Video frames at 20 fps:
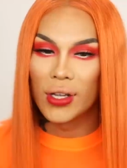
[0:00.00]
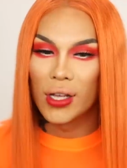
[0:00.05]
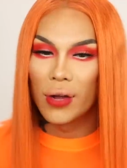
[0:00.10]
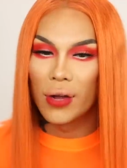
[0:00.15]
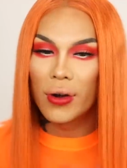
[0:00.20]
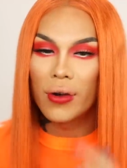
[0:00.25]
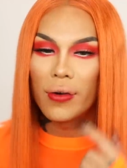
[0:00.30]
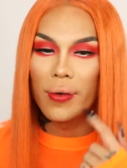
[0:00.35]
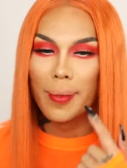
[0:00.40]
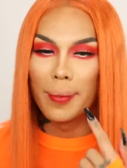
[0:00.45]
You know
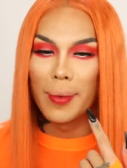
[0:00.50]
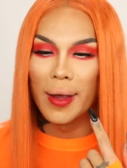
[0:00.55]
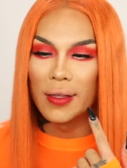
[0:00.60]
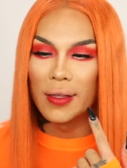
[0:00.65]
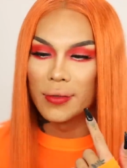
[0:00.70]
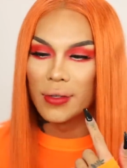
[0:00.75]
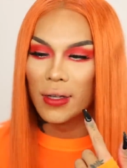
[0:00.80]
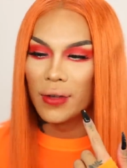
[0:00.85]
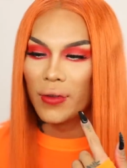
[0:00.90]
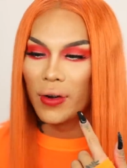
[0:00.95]
what it
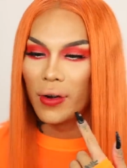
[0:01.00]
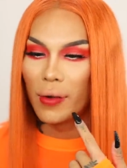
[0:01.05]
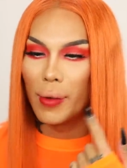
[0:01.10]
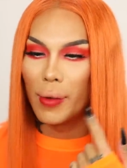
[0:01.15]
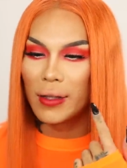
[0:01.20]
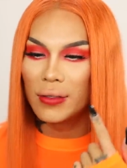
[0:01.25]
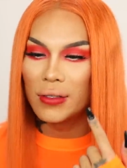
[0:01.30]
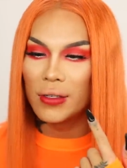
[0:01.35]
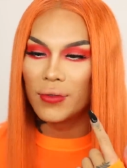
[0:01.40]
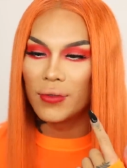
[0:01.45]
reminds me of? It
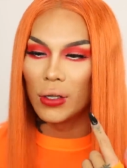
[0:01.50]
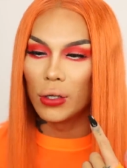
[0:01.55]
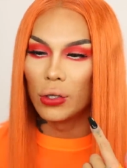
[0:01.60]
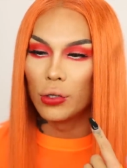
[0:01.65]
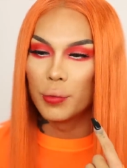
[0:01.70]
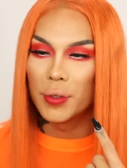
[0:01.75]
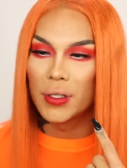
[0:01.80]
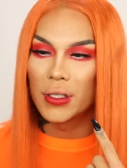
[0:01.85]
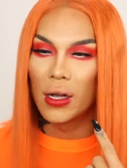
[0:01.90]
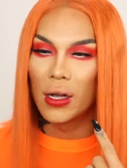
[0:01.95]
reminds me of the
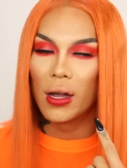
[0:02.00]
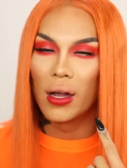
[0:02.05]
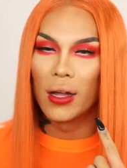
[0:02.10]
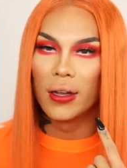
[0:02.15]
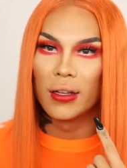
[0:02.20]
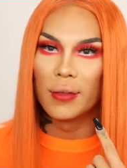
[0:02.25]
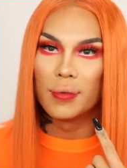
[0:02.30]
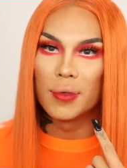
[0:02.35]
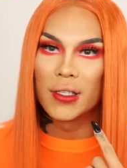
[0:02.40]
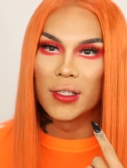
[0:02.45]

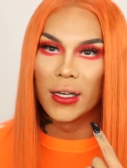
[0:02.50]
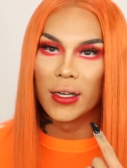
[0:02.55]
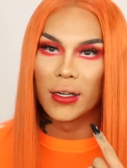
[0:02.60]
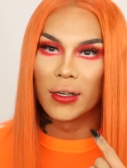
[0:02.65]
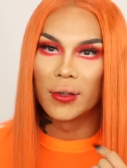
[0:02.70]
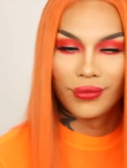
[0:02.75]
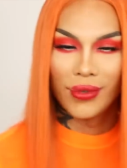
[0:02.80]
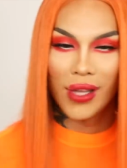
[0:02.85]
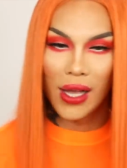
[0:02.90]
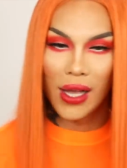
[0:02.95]
Louboutin lipstick.
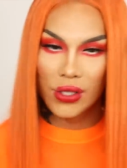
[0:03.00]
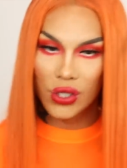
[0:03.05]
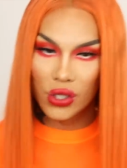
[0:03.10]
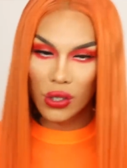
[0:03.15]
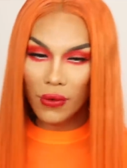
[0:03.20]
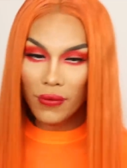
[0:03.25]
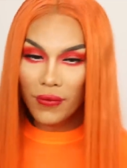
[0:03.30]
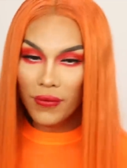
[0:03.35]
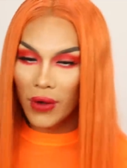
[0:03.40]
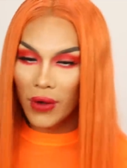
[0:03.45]
Yeah,
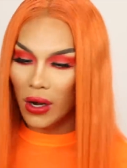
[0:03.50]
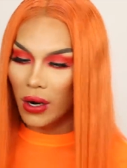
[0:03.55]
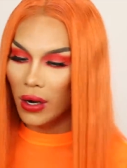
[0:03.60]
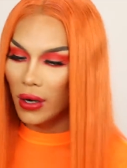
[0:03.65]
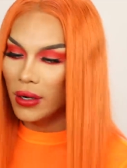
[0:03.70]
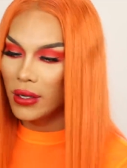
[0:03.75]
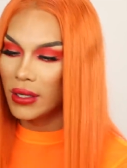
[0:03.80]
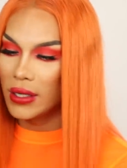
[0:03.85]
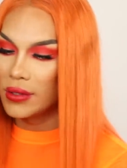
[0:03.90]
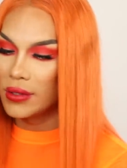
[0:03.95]
so
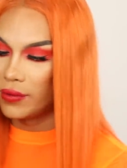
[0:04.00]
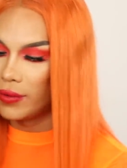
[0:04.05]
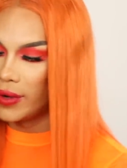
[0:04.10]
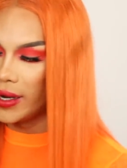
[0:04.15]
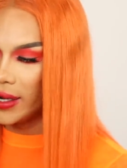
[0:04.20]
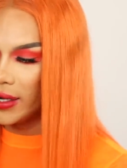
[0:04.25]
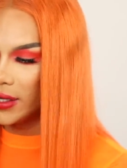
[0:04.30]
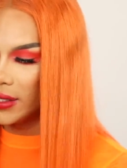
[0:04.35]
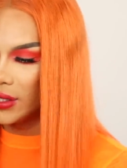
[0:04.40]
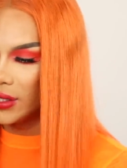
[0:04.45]
far, this
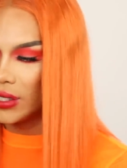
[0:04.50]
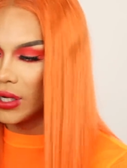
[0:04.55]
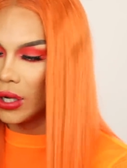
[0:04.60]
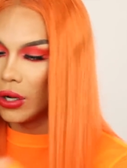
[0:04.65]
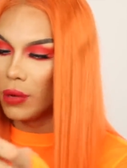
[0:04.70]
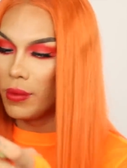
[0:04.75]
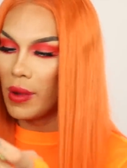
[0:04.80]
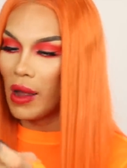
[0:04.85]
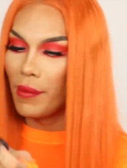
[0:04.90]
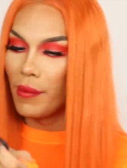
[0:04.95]
red is
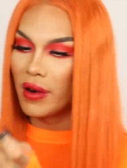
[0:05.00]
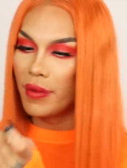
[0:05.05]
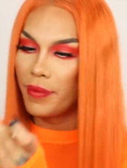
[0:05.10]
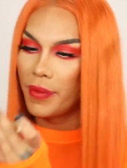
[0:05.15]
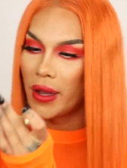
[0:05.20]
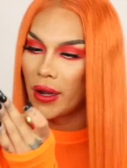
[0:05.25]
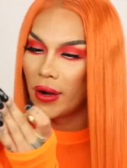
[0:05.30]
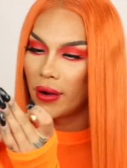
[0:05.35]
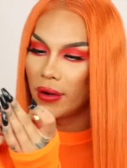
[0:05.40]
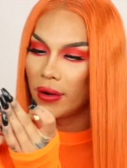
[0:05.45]
dope. I'm gonna
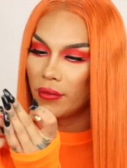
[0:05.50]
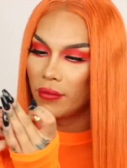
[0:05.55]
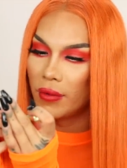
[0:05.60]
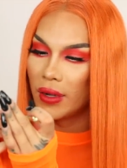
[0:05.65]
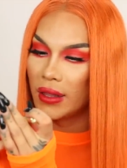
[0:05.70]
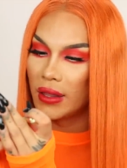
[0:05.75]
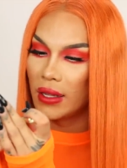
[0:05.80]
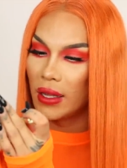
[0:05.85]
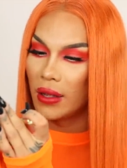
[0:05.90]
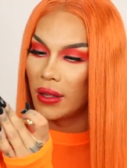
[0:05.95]
pair it
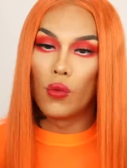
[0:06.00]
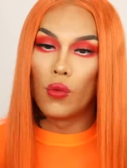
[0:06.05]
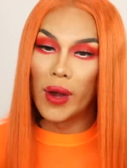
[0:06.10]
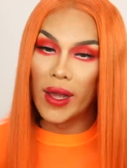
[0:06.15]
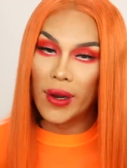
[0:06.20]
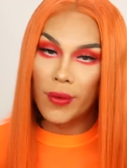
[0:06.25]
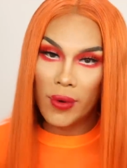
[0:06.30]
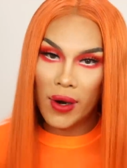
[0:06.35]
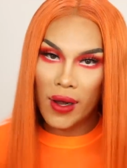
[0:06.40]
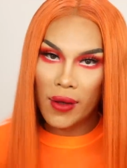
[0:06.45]
with
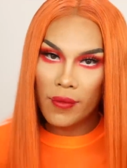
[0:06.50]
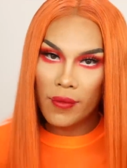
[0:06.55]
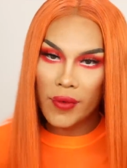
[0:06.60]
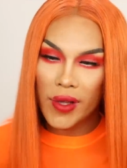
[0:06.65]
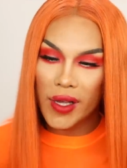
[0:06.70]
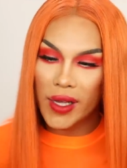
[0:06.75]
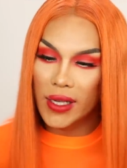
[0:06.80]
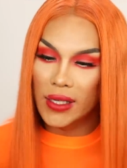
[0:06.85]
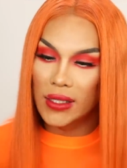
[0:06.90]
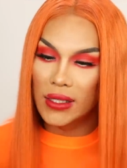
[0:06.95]
Red Rum.
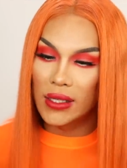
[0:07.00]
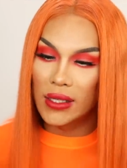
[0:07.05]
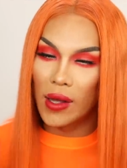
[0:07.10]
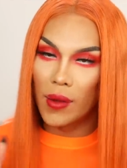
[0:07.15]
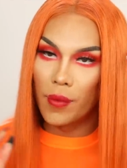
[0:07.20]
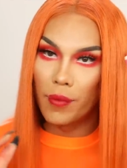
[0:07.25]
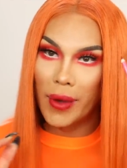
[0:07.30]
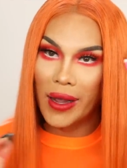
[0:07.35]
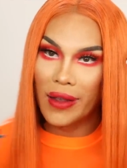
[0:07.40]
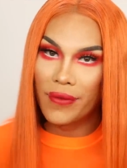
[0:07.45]
Is
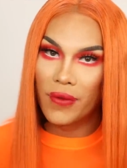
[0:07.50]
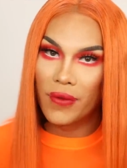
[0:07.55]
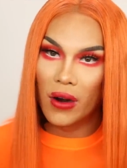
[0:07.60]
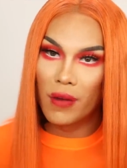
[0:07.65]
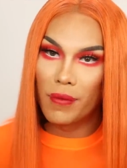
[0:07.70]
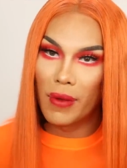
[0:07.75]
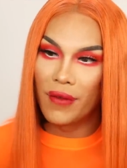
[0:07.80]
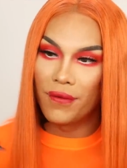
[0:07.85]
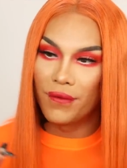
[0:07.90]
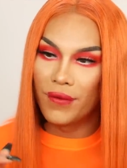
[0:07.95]
by far
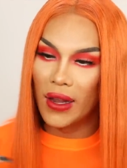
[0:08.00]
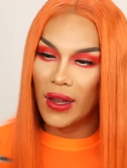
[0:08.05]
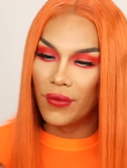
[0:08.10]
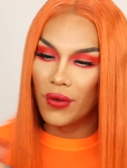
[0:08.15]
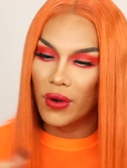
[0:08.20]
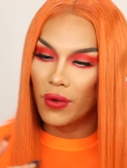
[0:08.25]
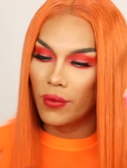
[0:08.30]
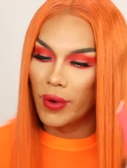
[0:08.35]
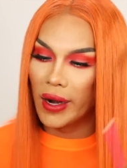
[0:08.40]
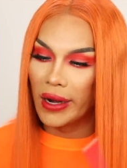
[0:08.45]
my
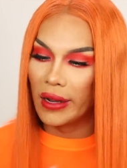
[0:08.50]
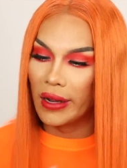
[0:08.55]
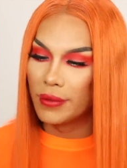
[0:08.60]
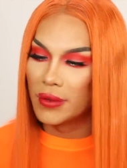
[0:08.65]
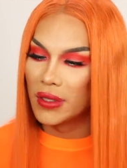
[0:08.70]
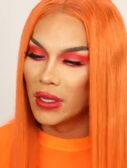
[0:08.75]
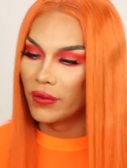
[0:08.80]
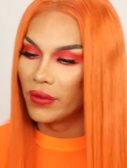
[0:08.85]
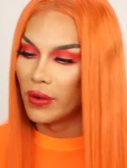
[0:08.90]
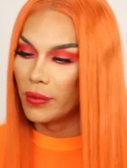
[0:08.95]
favorite red
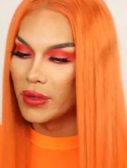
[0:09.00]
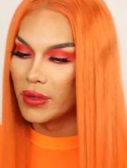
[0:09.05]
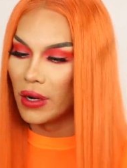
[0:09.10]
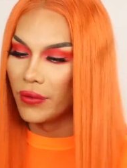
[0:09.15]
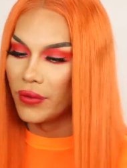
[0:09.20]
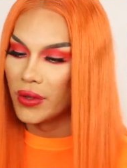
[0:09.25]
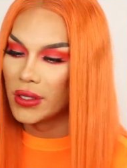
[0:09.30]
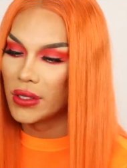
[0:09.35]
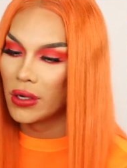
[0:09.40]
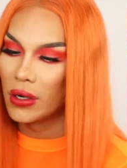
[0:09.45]
lipstick from
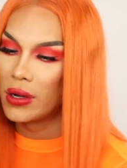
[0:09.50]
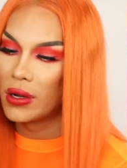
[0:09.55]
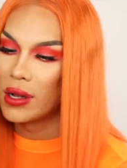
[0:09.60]
Jeffree Star